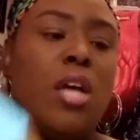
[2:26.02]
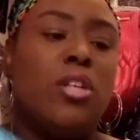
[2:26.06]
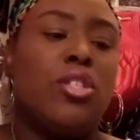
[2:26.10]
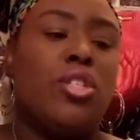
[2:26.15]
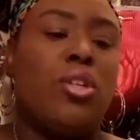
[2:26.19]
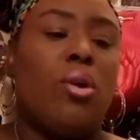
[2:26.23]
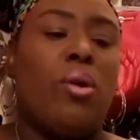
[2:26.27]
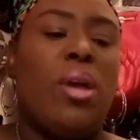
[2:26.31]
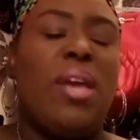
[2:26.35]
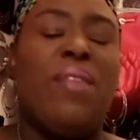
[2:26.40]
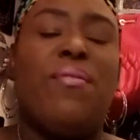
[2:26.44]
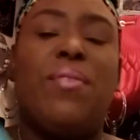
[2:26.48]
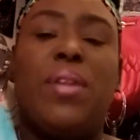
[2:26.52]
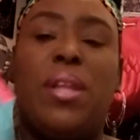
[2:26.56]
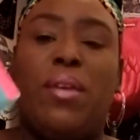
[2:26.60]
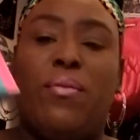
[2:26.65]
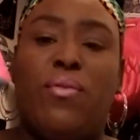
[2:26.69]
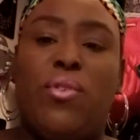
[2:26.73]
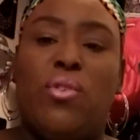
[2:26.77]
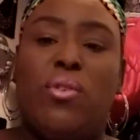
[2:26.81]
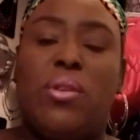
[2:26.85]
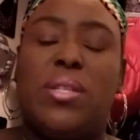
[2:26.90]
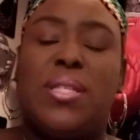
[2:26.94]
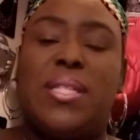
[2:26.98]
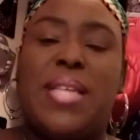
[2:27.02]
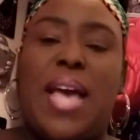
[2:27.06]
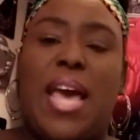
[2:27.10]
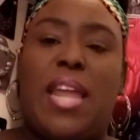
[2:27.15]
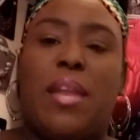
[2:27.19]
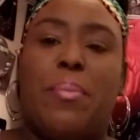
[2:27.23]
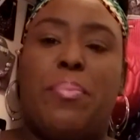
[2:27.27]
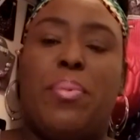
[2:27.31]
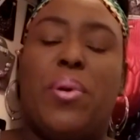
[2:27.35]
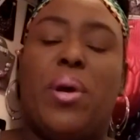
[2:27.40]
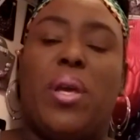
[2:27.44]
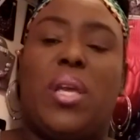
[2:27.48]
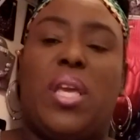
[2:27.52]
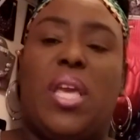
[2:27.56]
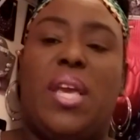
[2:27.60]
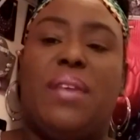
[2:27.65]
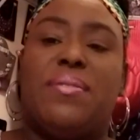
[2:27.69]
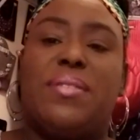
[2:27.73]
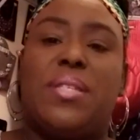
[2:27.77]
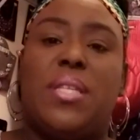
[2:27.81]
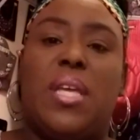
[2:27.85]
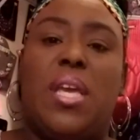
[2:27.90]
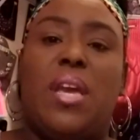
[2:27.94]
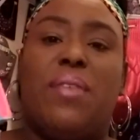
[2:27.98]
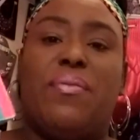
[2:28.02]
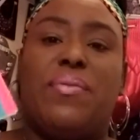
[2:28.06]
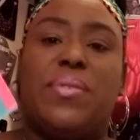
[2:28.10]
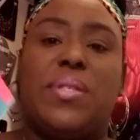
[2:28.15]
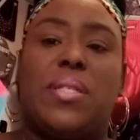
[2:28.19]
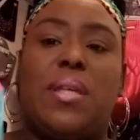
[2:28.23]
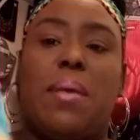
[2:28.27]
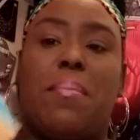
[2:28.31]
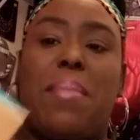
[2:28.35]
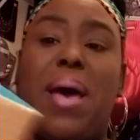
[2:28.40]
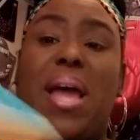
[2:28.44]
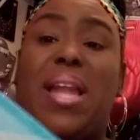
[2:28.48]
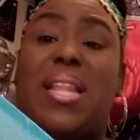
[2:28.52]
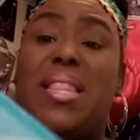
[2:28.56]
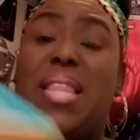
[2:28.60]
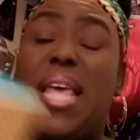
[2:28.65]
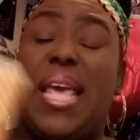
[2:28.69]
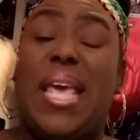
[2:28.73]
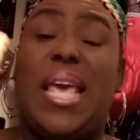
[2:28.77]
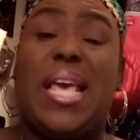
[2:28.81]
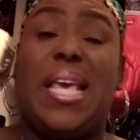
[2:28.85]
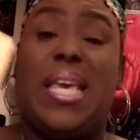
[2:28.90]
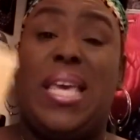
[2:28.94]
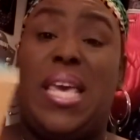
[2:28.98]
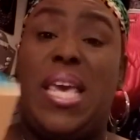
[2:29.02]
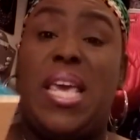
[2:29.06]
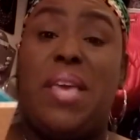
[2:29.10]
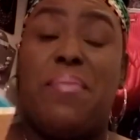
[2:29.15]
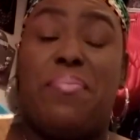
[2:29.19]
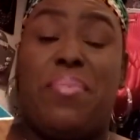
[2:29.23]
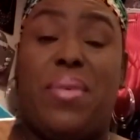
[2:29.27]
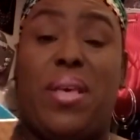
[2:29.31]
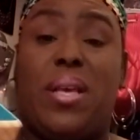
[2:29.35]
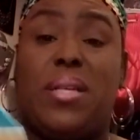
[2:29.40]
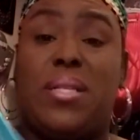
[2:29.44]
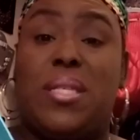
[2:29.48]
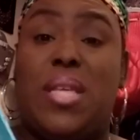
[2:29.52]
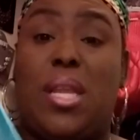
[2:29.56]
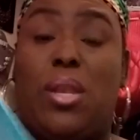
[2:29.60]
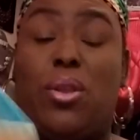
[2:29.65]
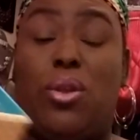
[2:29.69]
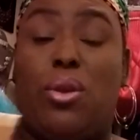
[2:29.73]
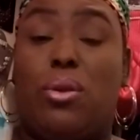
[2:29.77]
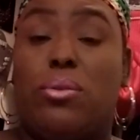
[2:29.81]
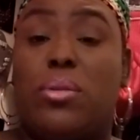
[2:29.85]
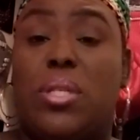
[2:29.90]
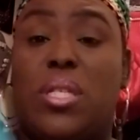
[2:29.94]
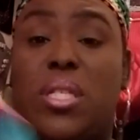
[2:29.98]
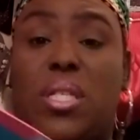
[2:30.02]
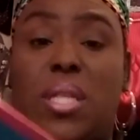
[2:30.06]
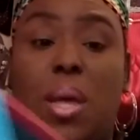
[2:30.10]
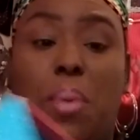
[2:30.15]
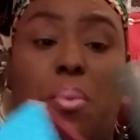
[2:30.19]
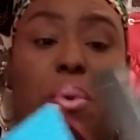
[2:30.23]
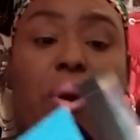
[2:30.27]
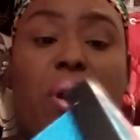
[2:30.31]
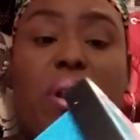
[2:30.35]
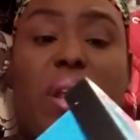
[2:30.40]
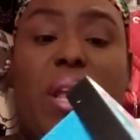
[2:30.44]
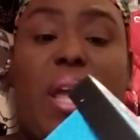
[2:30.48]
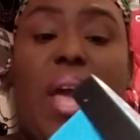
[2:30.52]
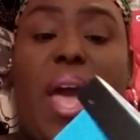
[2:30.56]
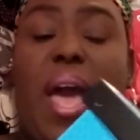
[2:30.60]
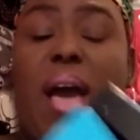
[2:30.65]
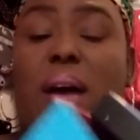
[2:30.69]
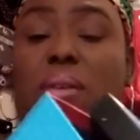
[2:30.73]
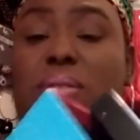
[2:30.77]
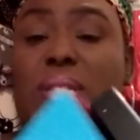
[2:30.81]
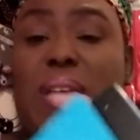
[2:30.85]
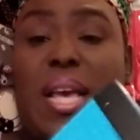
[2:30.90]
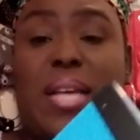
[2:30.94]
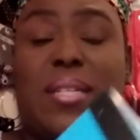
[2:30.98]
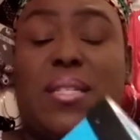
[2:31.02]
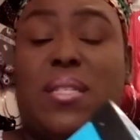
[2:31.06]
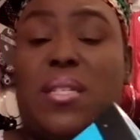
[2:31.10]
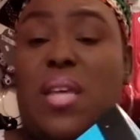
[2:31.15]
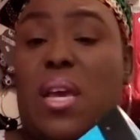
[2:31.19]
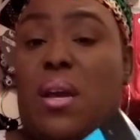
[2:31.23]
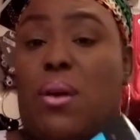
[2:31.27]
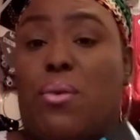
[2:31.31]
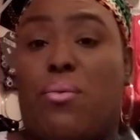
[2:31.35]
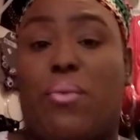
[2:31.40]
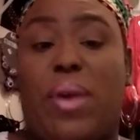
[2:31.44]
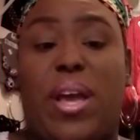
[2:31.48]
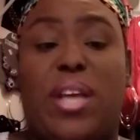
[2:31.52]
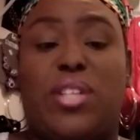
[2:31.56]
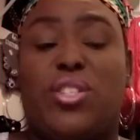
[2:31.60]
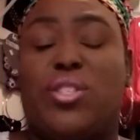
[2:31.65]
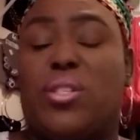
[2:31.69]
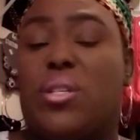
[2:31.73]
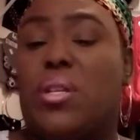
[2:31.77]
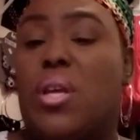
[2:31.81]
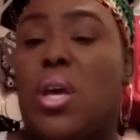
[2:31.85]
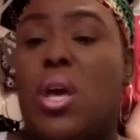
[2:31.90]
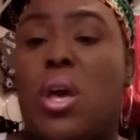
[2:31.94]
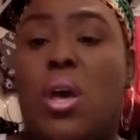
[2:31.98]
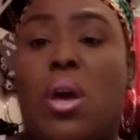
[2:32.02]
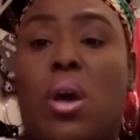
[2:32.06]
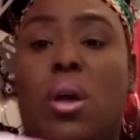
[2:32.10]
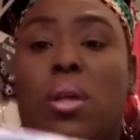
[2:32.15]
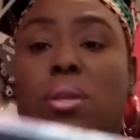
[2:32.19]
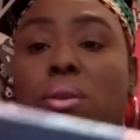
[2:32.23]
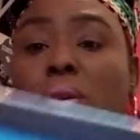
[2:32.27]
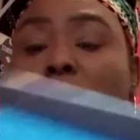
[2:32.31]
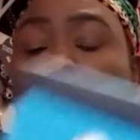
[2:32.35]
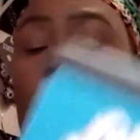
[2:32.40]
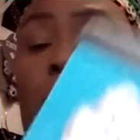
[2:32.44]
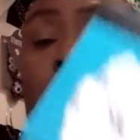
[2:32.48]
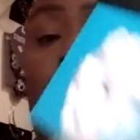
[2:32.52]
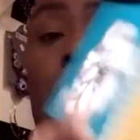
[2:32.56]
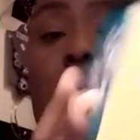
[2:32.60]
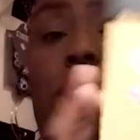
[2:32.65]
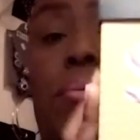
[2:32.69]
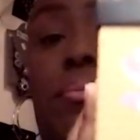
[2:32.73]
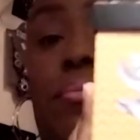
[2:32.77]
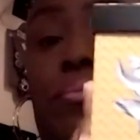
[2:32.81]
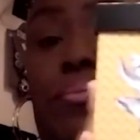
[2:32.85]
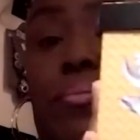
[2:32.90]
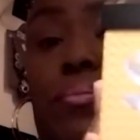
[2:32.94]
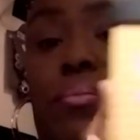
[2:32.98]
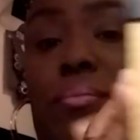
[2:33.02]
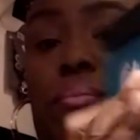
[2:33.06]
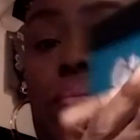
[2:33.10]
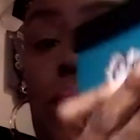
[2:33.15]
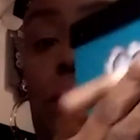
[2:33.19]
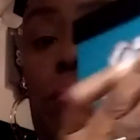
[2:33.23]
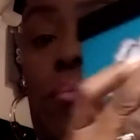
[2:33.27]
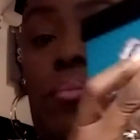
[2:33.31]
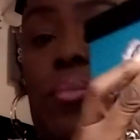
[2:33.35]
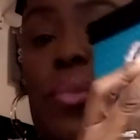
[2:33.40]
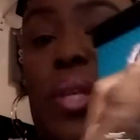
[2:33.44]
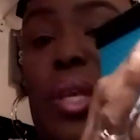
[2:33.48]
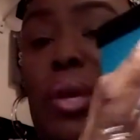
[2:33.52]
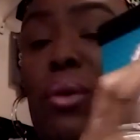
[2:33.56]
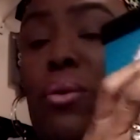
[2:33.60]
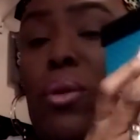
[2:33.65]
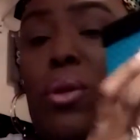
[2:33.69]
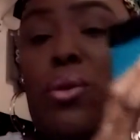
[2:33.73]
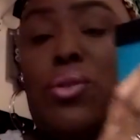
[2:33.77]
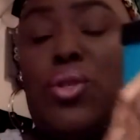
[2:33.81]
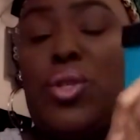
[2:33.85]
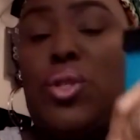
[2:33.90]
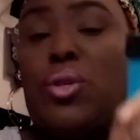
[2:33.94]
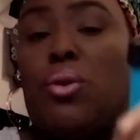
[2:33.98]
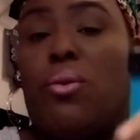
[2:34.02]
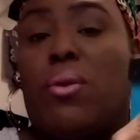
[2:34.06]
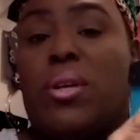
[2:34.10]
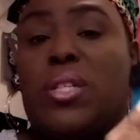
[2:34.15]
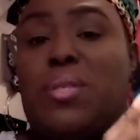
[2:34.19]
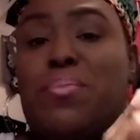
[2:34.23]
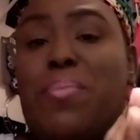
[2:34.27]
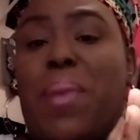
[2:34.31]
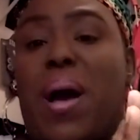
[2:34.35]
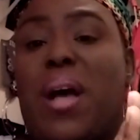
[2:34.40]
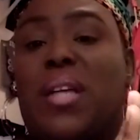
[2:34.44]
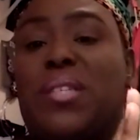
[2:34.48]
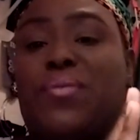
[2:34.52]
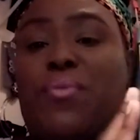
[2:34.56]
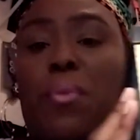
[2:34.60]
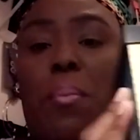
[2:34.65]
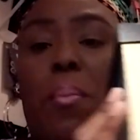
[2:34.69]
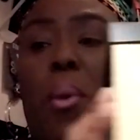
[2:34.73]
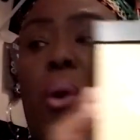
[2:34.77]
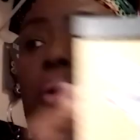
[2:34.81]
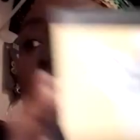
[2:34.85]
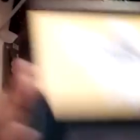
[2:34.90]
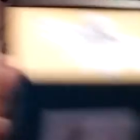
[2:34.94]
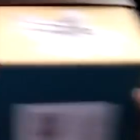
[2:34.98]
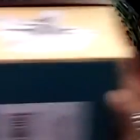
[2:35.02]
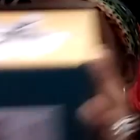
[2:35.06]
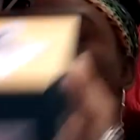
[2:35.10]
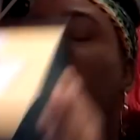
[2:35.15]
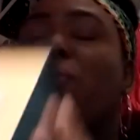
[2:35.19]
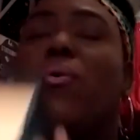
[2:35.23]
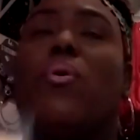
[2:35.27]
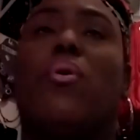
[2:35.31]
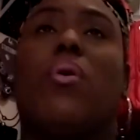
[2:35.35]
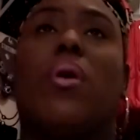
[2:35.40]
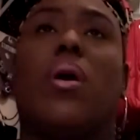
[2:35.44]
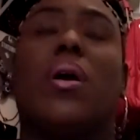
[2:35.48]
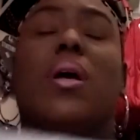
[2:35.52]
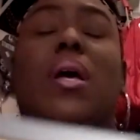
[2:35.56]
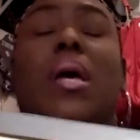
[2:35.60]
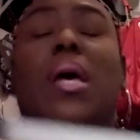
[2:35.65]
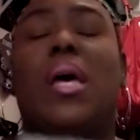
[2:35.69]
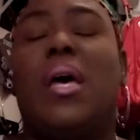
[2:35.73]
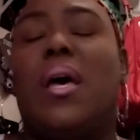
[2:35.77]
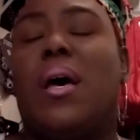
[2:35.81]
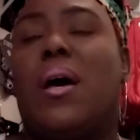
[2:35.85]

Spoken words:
So even if you decide to put gifts in here for somebody, they can keep this and use it somewhere in their house as decoration. You know, cute little storage box for